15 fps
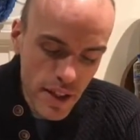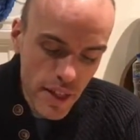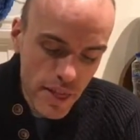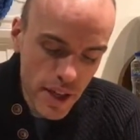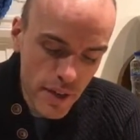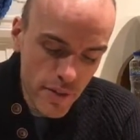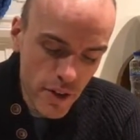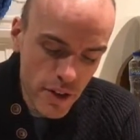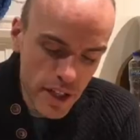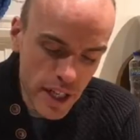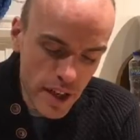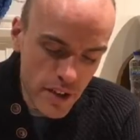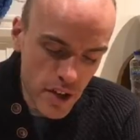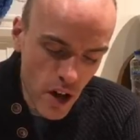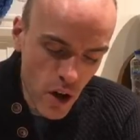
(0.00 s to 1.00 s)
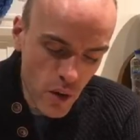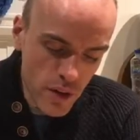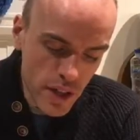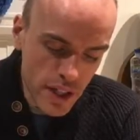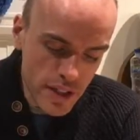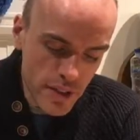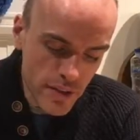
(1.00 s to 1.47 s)
Therefore, they are known
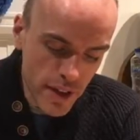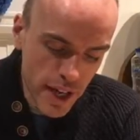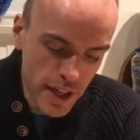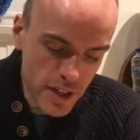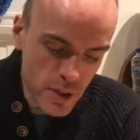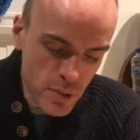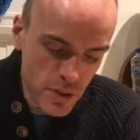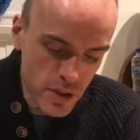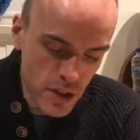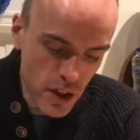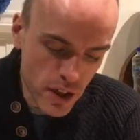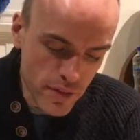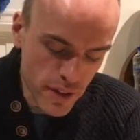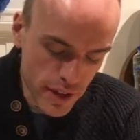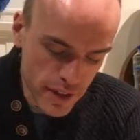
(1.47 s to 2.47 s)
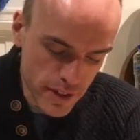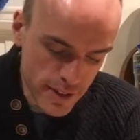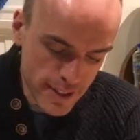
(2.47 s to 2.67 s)
as the Vedas personified.